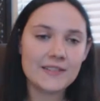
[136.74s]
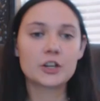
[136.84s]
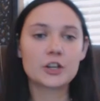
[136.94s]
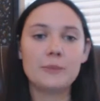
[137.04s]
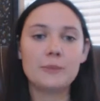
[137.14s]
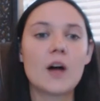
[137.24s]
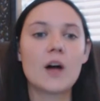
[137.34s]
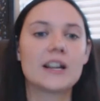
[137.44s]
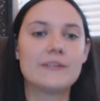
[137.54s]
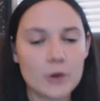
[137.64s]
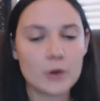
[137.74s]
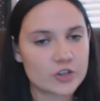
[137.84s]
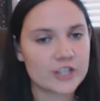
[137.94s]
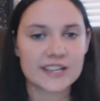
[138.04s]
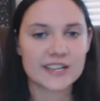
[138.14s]
there could be a lot of
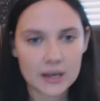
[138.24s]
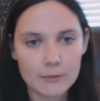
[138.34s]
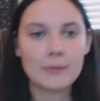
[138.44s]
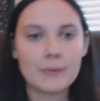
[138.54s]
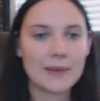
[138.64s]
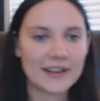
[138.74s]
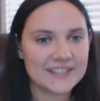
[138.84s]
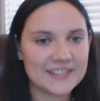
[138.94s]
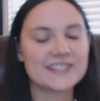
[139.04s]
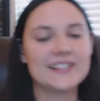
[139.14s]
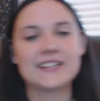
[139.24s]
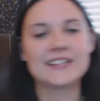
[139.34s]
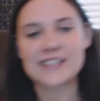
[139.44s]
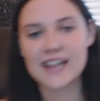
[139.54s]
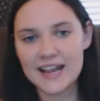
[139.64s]
emotions that come up about these
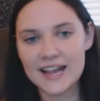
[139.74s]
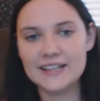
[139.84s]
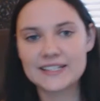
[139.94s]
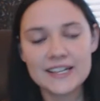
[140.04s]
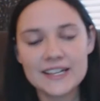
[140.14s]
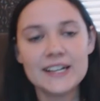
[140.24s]
things and